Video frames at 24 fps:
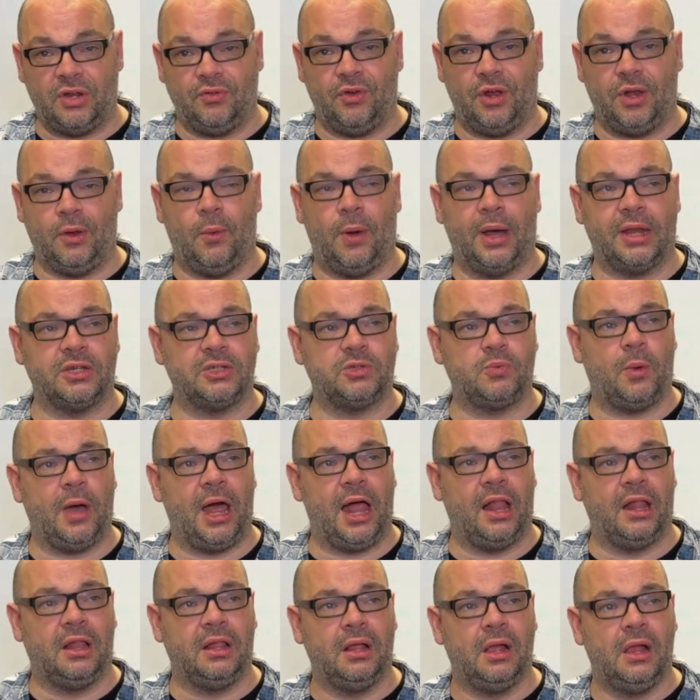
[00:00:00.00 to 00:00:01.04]
really well as
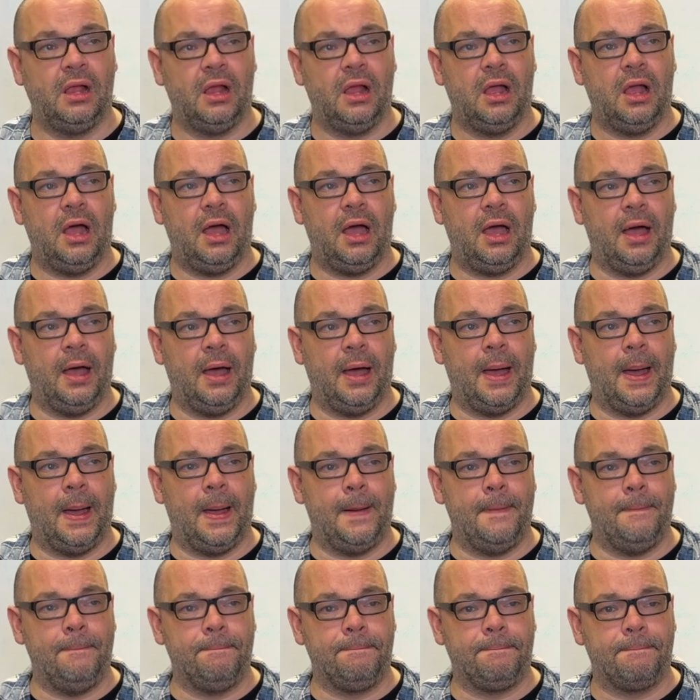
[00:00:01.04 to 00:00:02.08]
well.
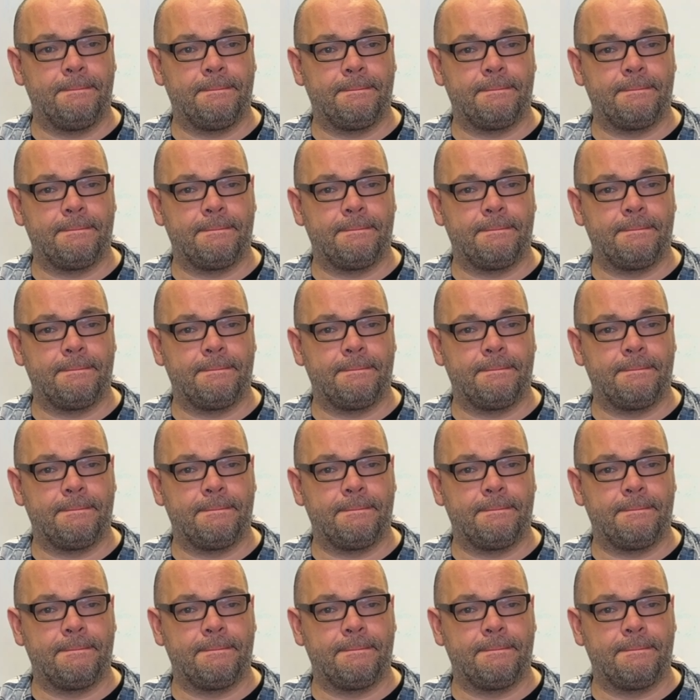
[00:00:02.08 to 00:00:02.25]
Um,